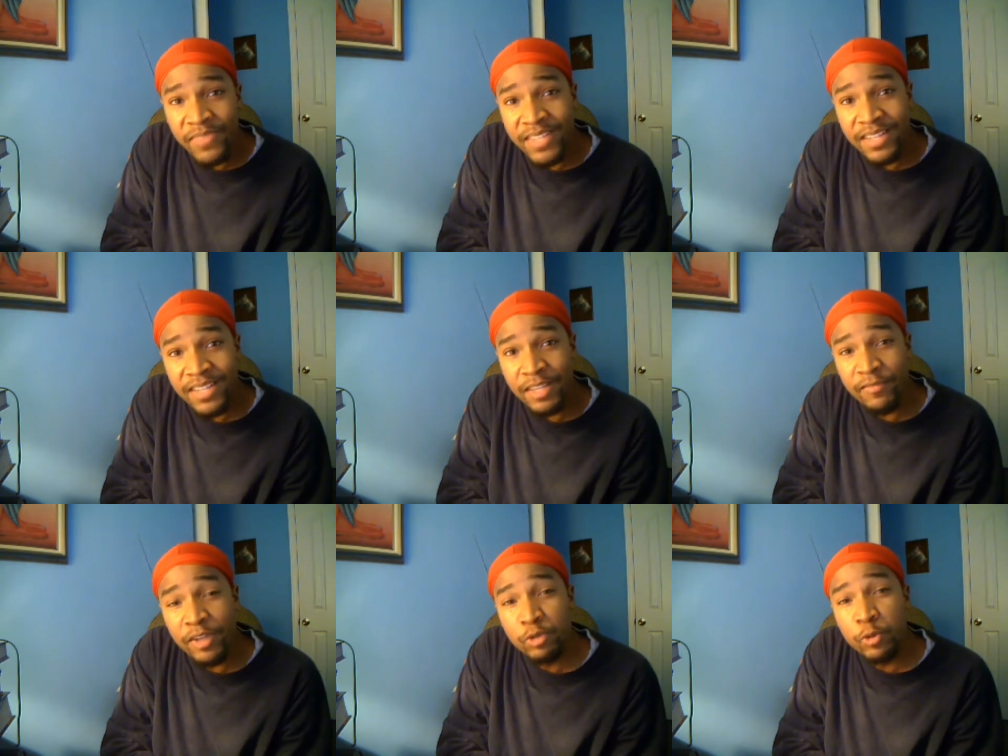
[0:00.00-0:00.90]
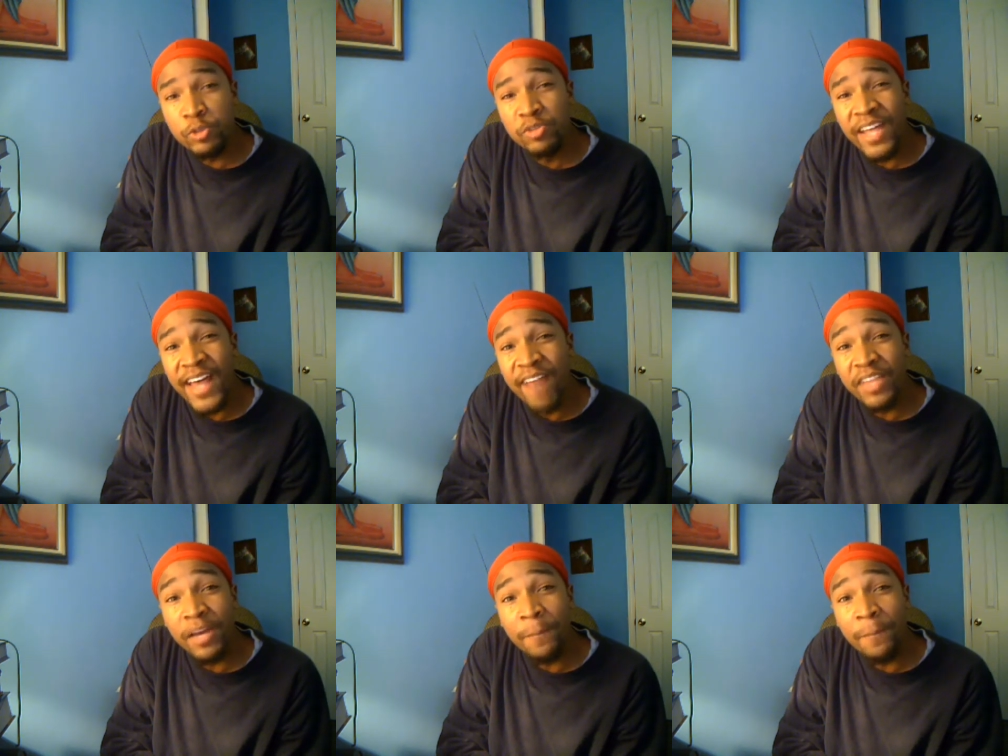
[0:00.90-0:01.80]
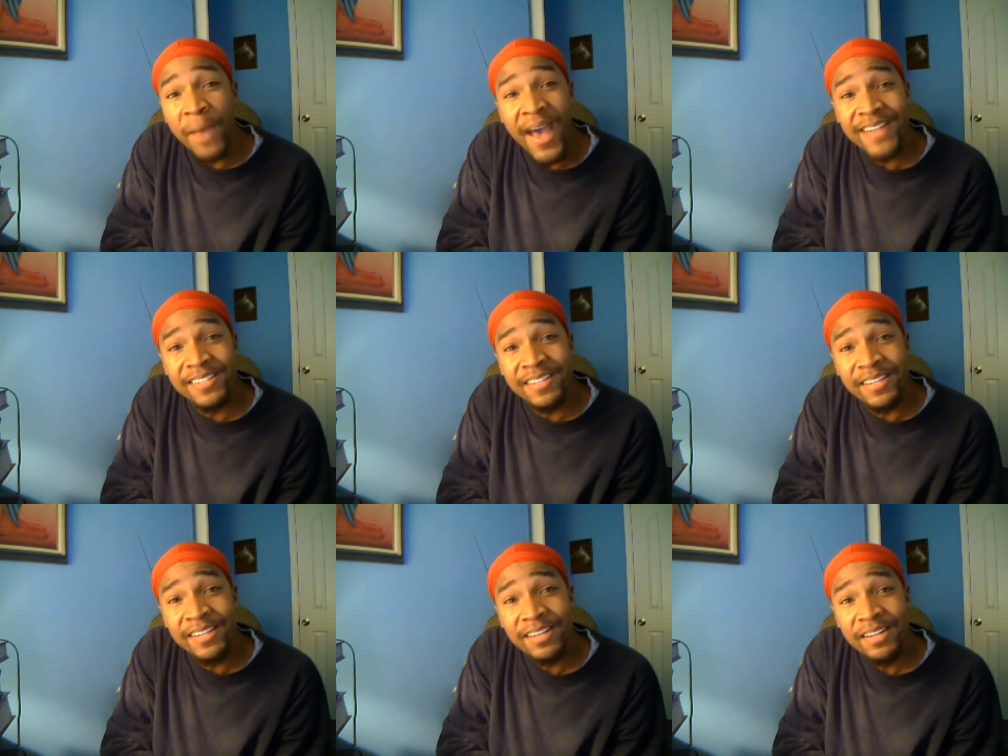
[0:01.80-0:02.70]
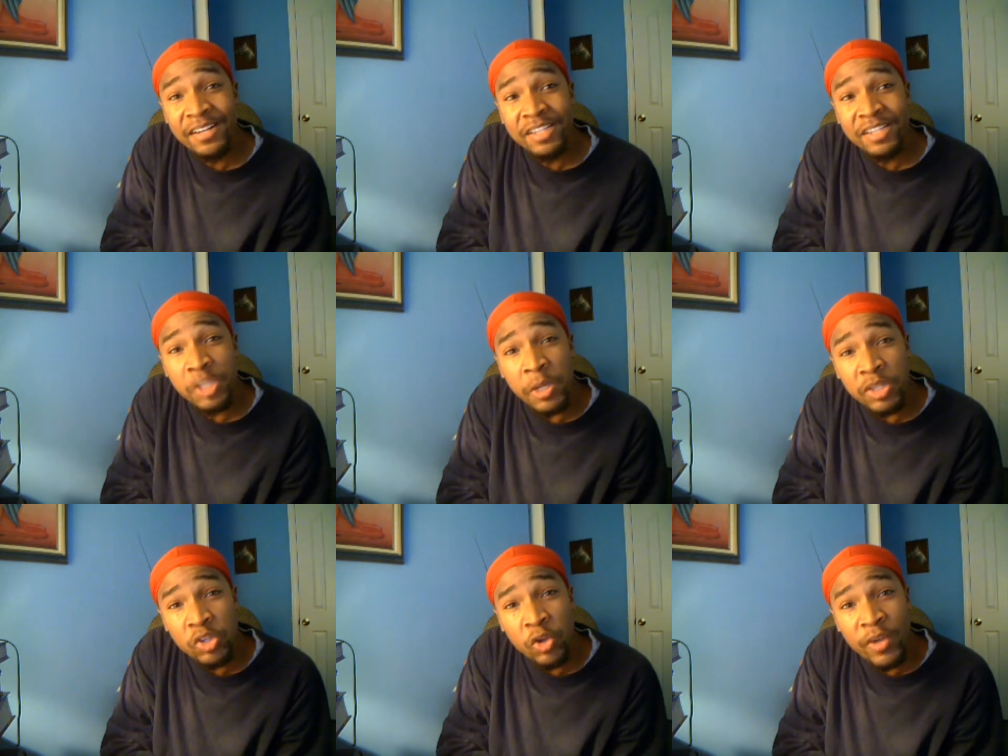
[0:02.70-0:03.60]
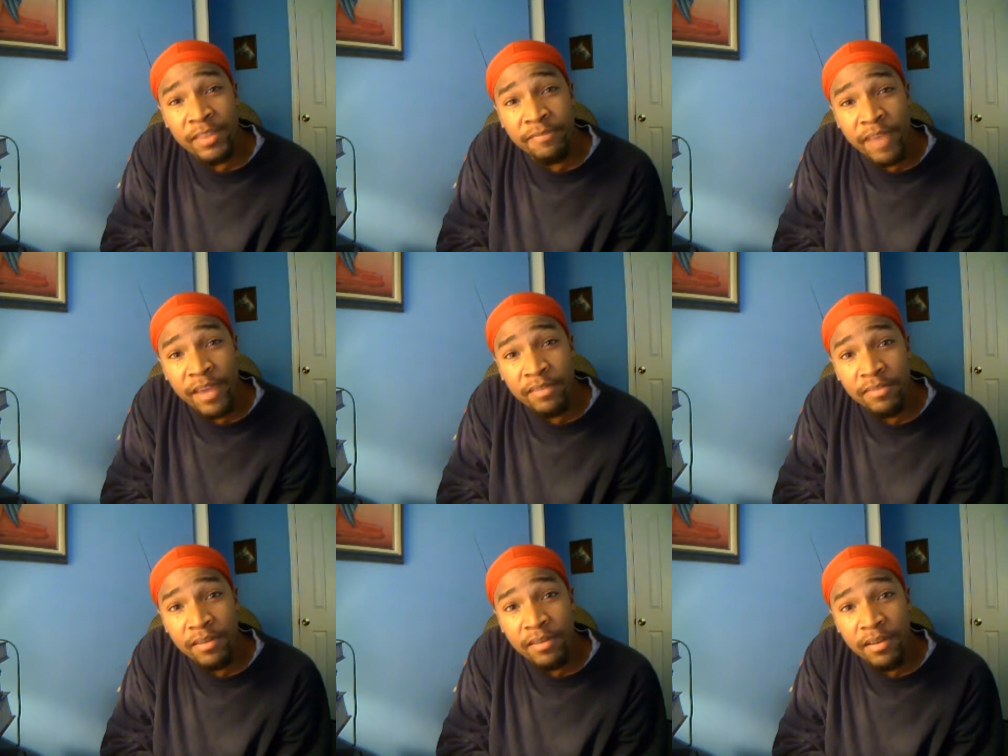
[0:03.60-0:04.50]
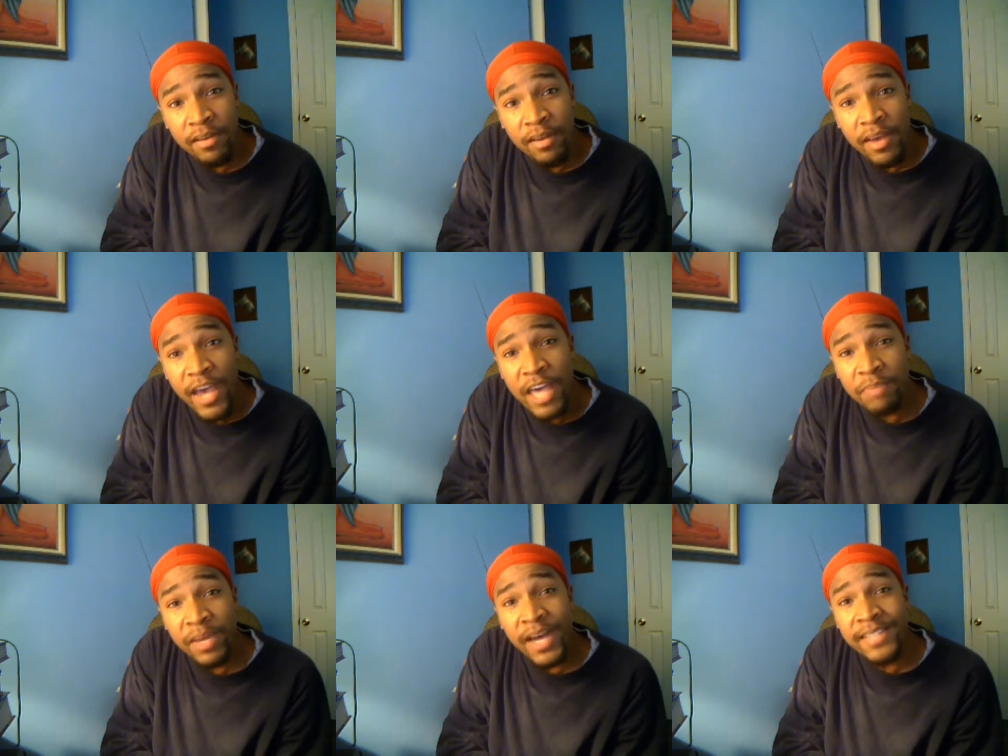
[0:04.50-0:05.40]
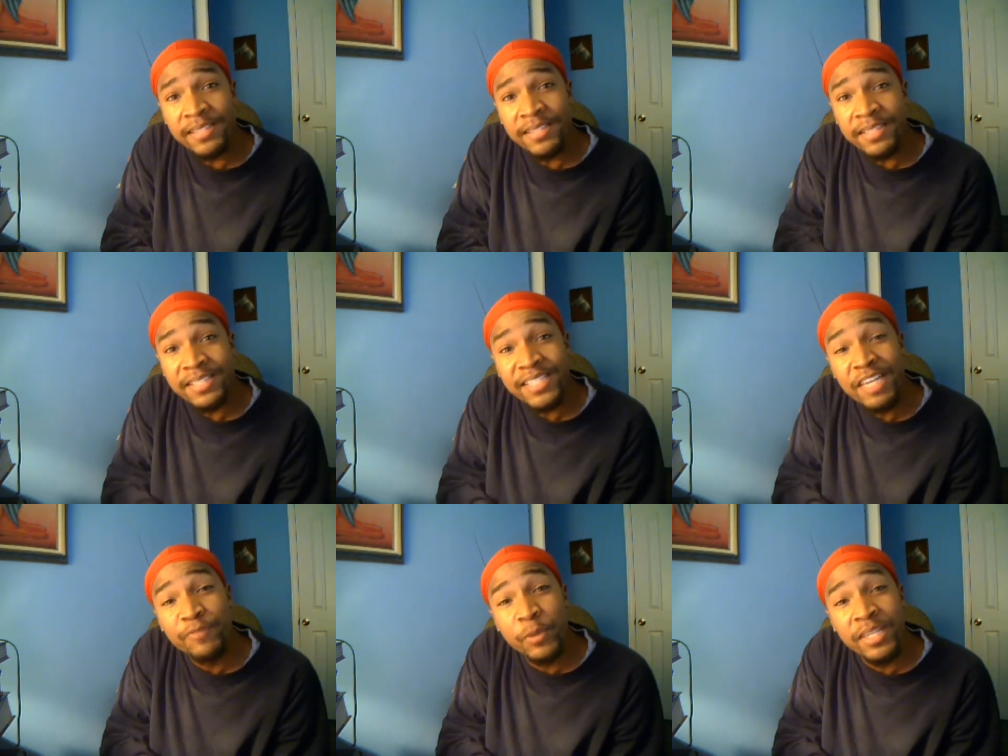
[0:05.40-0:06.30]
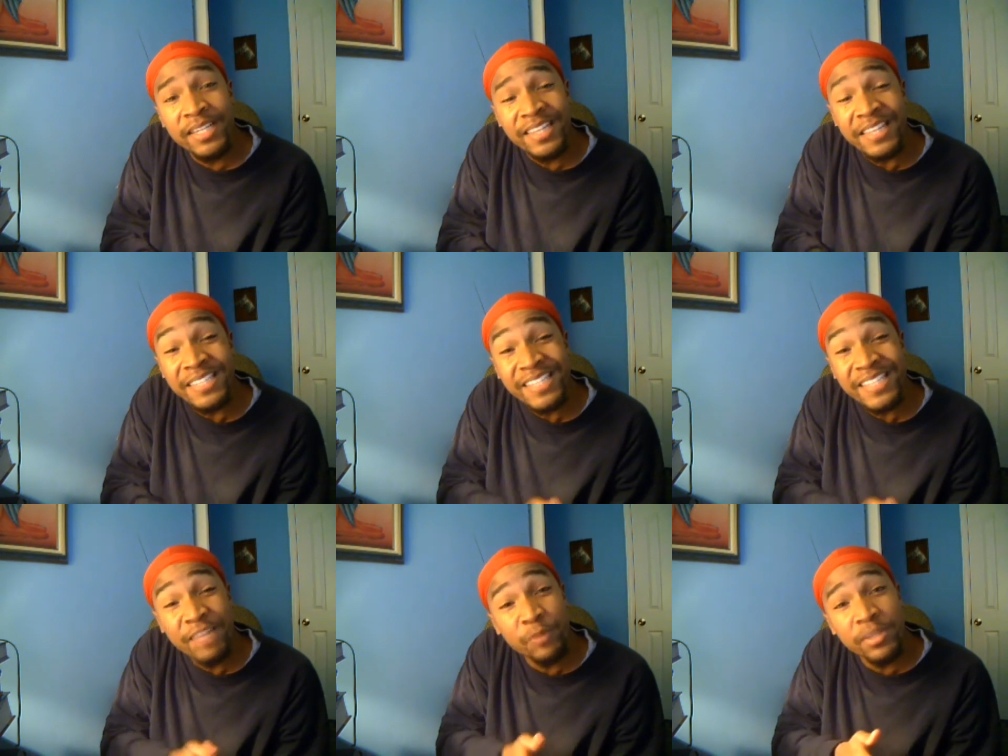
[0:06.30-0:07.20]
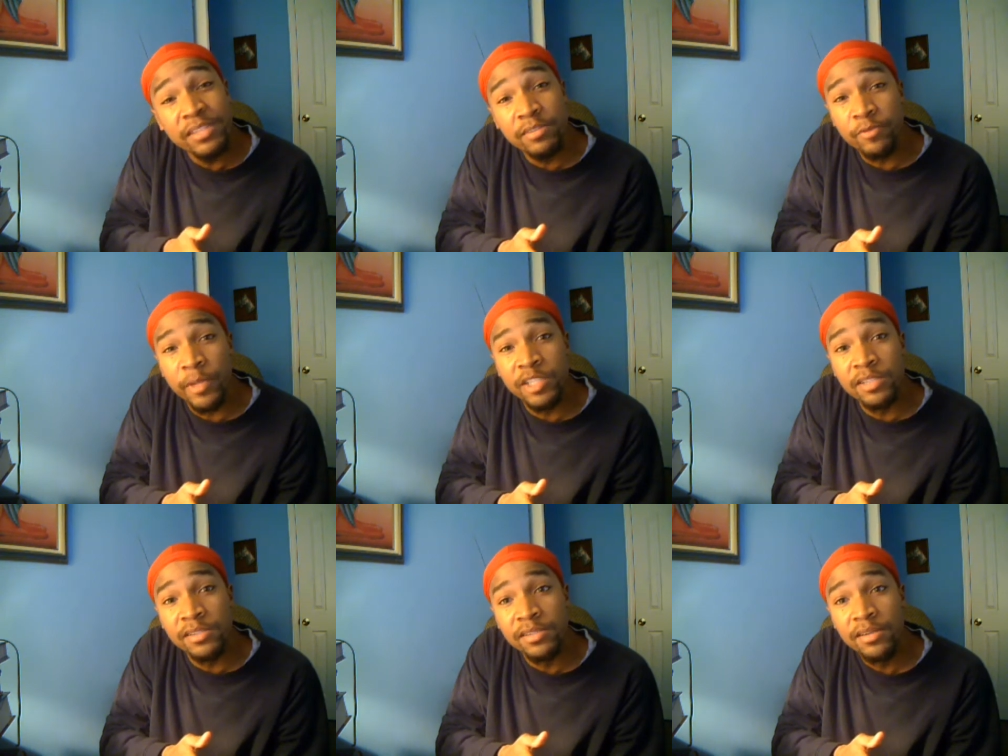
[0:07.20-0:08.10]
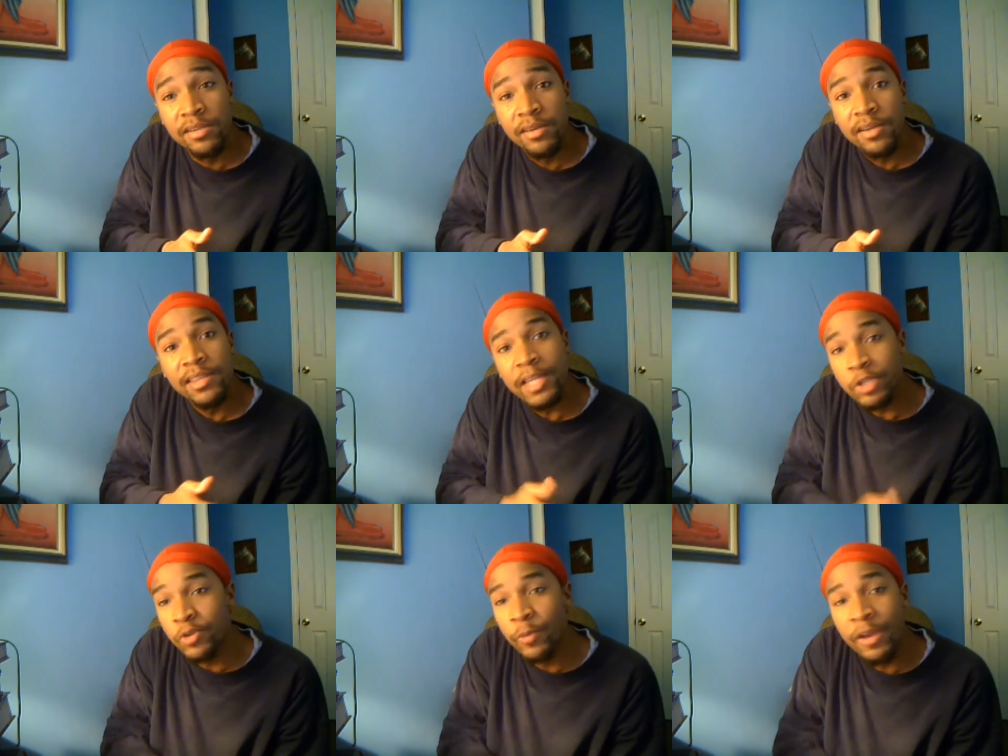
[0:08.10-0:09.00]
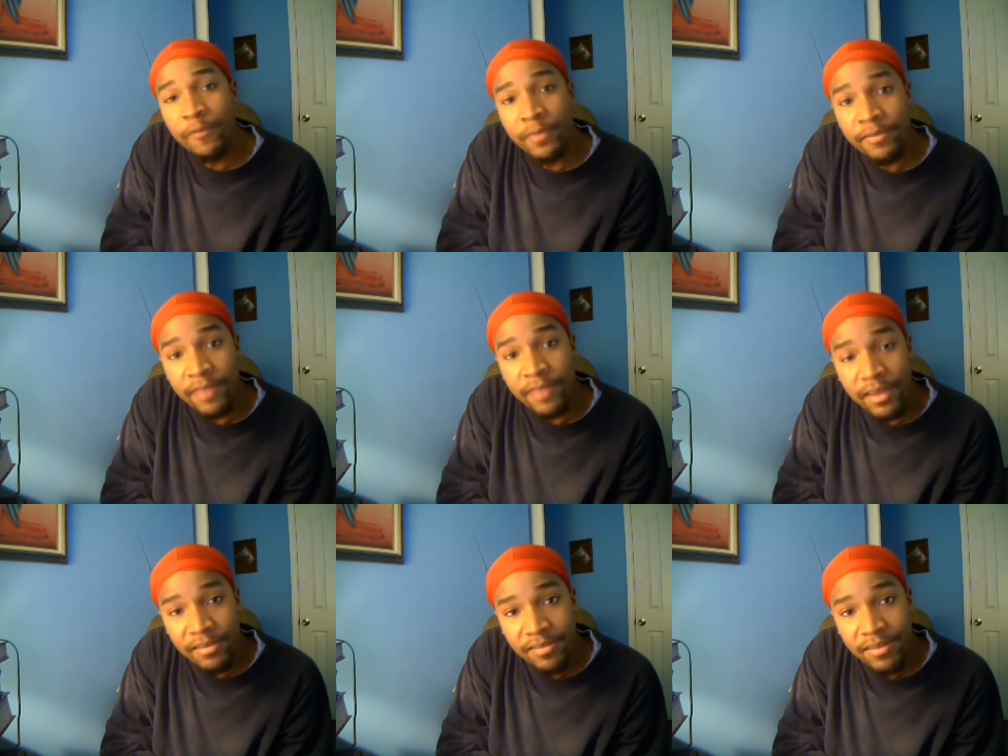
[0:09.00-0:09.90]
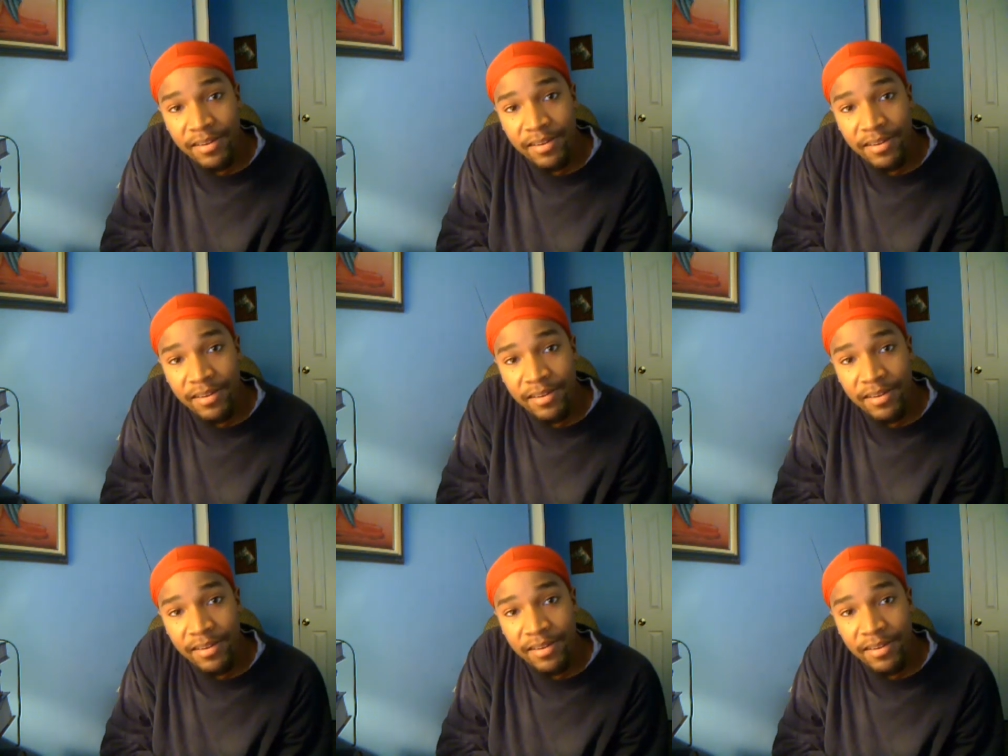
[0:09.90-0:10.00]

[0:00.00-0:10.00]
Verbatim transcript: These individuals do not have the capacity to endure in the faith, and because of the deceitfulness, the deceitfulness of riches, they turn away from the faith.